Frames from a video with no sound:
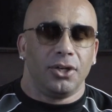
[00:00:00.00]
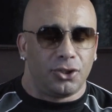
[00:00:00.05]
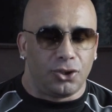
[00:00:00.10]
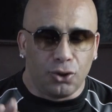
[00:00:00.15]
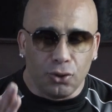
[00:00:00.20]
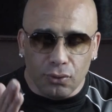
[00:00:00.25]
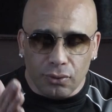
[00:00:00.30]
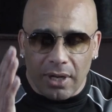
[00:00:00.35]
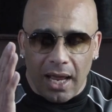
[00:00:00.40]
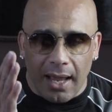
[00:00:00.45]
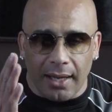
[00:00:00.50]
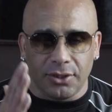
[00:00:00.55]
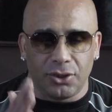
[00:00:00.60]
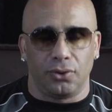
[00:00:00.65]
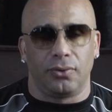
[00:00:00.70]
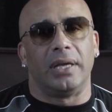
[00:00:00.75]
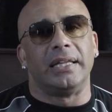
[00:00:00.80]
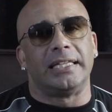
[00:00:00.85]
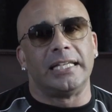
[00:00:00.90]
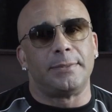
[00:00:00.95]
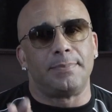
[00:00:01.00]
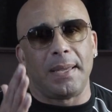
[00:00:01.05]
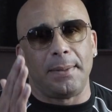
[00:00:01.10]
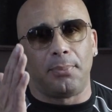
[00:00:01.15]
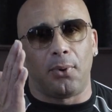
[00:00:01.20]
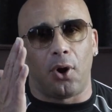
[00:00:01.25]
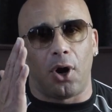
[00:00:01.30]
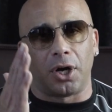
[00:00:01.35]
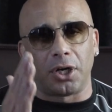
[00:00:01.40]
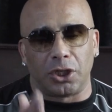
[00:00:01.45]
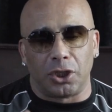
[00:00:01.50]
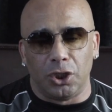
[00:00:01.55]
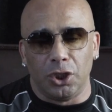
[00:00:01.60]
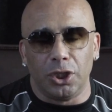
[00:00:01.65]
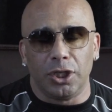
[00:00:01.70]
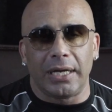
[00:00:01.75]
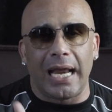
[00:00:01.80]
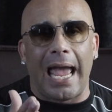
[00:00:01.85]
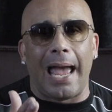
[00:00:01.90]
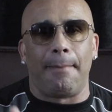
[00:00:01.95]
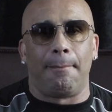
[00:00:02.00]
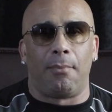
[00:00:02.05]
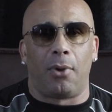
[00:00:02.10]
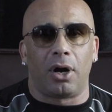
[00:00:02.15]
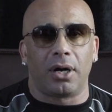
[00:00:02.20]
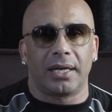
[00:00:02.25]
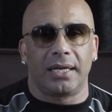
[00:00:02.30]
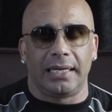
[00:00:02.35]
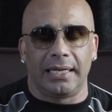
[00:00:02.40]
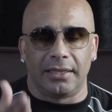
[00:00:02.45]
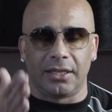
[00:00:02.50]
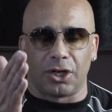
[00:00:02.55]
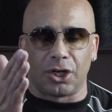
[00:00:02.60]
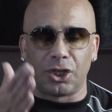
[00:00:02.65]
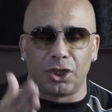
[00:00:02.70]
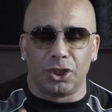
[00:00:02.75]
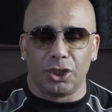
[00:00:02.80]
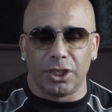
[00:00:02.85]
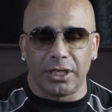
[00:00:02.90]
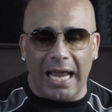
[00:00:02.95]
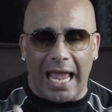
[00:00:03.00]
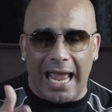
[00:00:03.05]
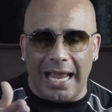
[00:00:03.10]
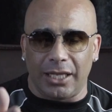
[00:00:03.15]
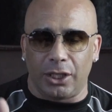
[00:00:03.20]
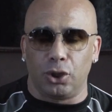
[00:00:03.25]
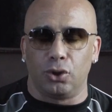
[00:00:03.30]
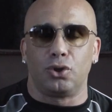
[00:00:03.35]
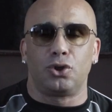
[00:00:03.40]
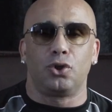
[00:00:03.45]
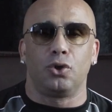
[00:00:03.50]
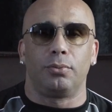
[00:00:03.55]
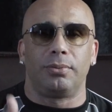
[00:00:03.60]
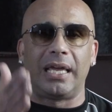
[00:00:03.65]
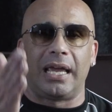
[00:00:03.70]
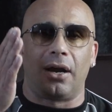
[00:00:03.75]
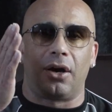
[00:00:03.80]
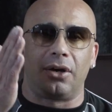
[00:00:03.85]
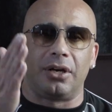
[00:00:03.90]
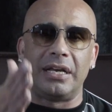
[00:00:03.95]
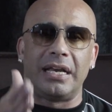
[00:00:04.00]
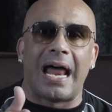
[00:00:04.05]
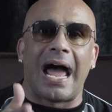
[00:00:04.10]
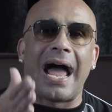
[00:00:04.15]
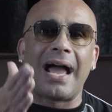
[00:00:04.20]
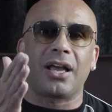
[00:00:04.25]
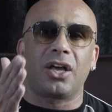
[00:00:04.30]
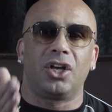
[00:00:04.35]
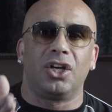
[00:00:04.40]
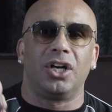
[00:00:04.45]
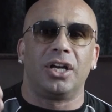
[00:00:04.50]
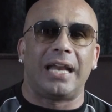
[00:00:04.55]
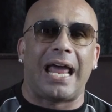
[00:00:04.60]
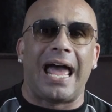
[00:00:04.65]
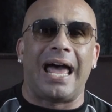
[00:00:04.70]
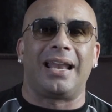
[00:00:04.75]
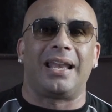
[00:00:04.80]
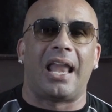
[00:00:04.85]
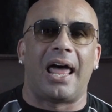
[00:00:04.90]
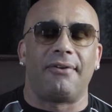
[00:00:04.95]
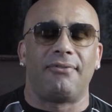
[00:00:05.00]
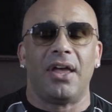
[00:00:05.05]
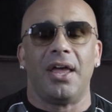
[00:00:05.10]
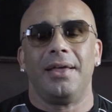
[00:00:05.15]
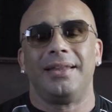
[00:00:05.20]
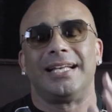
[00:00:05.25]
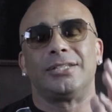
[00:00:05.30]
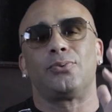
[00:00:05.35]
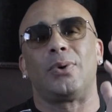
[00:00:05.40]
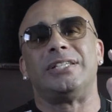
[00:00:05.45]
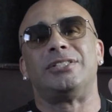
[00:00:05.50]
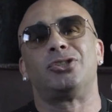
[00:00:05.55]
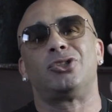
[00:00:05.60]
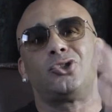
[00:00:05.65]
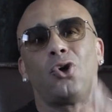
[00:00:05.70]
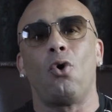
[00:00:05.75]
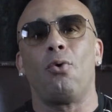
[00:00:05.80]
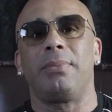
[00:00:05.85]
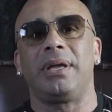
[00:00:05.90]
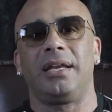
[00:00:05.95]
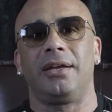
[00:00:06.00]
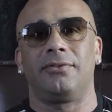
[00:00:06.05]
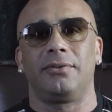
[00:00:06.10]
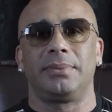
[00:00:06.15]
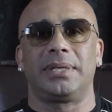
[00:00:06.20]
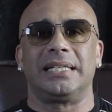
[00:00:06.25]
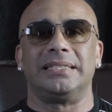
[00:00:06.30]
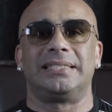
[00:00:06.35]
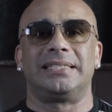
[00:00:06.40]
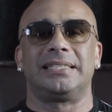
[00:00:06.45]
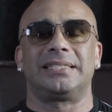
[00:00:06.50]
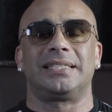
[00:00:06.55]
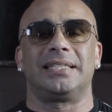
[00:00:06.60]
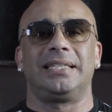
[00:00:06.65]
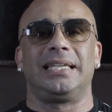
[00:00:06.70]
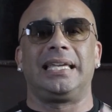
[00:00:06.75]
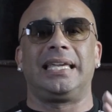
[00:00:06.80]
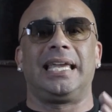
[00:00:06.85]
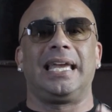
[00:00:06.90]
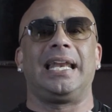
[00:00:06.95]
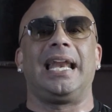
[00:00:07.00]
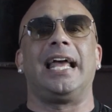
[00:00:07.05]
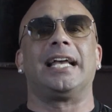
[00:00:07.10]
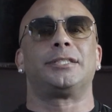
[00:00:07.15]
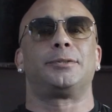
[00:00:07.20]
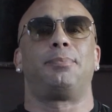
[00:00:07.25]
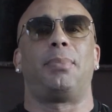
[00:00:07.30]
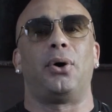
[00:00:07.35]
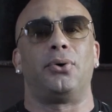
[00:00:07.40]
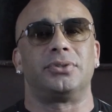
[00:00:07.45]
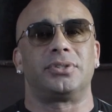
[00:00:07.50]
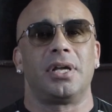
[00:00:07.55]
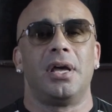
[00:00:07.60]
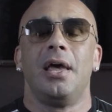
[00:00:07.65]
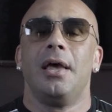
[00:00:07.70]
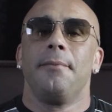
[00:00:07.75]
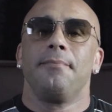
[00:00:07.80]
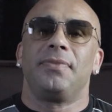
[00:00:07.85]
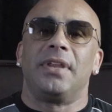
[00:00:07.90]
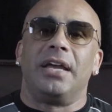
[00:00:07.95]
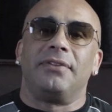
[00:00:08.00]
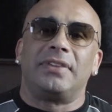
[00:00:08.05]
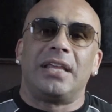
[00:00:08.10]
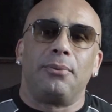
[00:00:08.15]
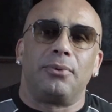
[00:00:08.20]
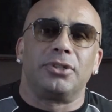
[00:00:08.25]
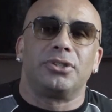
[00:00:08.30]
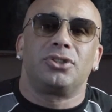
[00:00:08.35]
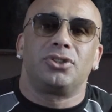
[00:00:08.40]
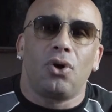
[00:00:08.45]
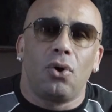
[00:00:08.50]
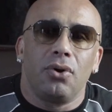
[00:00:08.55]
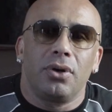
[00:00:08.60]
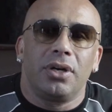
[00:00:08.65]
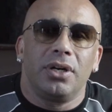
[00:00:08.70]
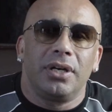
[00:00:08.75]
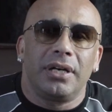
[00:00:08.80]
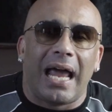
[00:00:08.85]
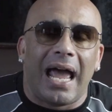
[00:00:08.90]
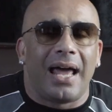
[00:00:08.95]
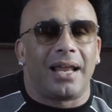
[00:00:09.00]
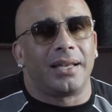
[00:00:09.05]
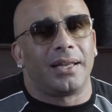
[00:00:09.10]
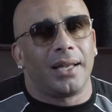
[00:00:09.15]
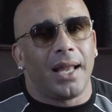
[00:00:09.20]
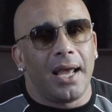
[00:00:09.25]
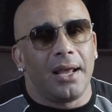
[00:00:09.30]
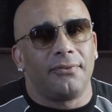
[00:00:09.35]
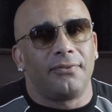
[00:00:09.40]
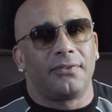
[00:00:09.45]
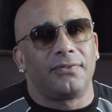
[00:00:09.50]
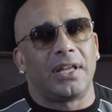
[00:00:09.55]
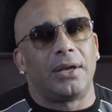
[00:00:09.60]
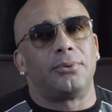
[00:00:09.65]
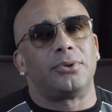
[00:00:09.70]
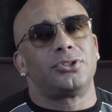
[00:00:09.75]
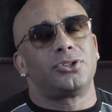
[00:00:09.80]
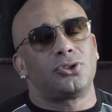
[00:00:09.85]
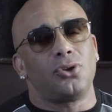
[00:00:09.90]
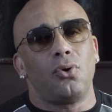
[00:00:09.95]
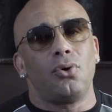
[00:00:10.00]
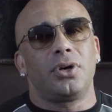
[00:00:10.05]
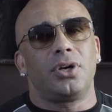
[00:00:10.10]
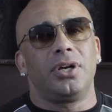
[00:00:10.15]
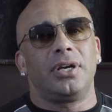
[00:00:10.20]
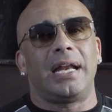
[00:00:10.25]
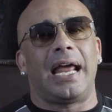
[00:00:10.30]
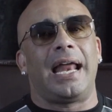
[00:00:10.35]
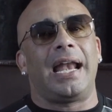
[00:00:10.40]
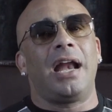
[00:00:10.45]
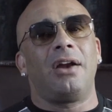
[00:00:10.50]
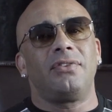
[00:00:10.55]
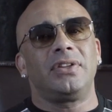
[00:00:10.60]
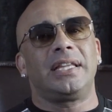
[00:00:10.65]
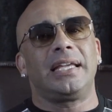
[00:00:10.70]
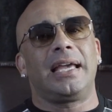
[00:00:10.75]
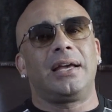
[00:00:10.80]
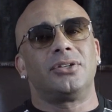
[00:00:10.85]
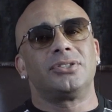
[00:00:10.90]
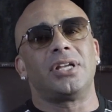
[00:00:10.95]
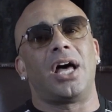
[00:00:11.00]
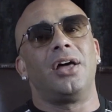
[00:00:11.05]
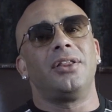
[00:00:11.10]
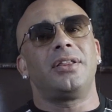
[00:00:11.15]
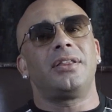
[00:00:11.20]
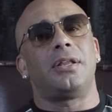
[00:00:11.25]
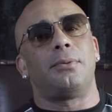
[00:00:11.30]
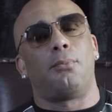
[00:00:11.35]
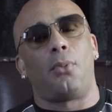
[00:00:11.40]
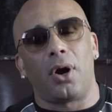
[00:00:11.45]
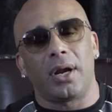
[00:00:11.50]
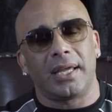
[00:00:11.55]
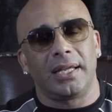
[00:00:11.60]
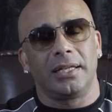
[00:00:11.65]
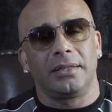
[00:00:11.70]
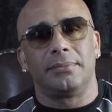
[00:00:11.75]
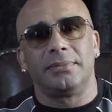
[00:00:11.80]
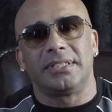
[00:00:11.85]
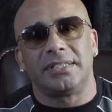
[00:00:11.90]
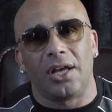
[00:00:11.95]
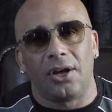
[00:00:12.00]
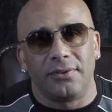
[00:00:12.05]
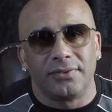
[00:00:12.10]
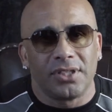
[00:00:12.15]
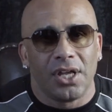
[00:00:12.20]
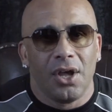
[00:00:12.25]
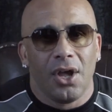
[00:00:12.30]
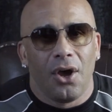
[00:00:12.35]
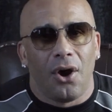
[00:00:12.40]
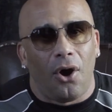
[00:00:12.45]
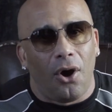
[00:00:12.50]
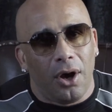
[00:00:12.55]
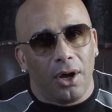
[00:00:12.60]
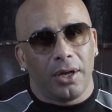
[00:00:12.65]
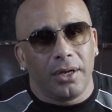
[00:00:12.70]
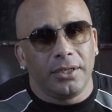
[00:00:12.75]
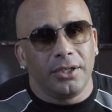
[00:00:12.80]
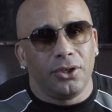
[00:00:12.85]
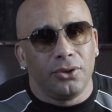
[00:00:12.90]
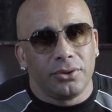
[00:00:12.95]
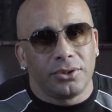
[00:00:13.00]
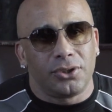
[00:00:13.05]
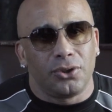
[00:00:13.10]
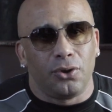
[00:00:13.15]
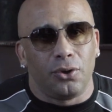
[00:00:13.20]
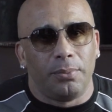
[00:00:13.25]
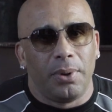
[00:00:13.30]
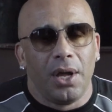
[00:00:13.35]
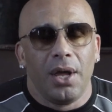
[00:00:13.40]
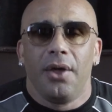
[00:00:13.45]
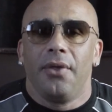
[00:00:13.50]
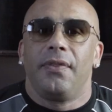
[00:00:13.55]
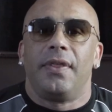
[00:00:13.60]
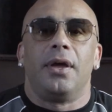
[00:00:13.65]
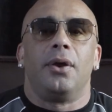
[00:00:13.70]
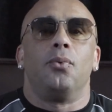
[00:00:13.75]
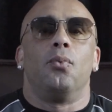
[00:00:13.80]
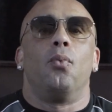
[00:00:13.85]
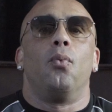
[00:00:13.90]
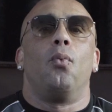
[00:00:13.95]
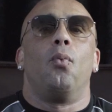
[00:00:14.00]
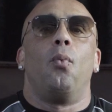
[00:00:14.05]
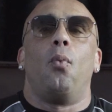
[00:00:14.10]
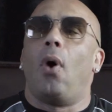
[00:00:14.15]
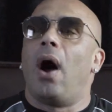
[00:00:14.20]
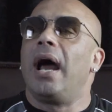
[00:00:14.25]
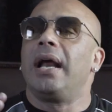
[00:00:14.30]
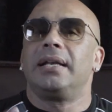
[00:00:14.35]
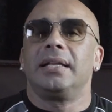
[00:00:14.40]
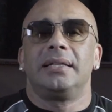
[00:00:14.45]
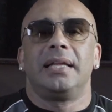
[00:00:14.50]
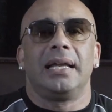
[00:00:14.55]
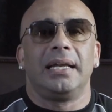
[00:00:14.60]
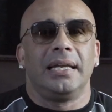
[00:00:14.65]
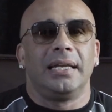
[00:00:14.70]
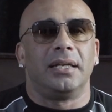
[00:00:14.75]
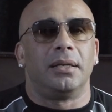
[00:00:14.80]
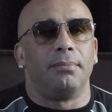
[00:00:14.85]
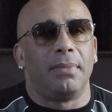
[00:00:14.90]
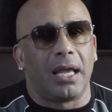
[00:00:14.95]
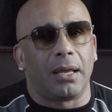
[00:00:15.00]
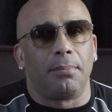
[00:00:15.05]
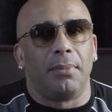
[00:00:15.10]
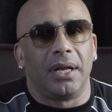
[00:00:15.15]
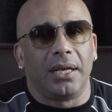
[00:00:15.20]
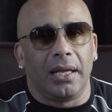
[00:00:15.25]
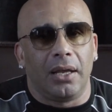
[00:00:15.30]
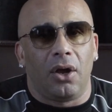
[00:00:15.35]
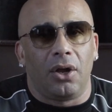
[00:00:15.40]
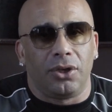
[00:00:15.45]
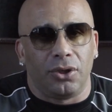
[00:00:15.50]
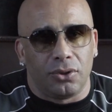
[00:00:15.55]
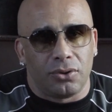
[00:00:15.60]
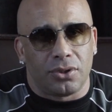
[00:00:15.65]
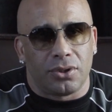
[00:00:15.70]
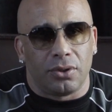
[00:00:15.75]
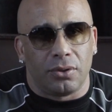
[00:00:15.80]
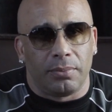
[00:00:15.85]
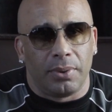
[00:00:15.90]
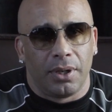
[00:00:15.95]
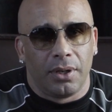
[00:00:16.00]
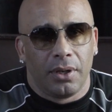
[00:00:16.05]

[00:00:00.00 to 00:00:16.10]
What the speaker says: Do not do it. These people are good at marketing. They're good at YouTube. They are not good at life. That's why so many of them consistently get exposed. If they were so good at life, if they were so good at everything else other than marketing themselves on YouTube, then why did they need to make money on YouTube?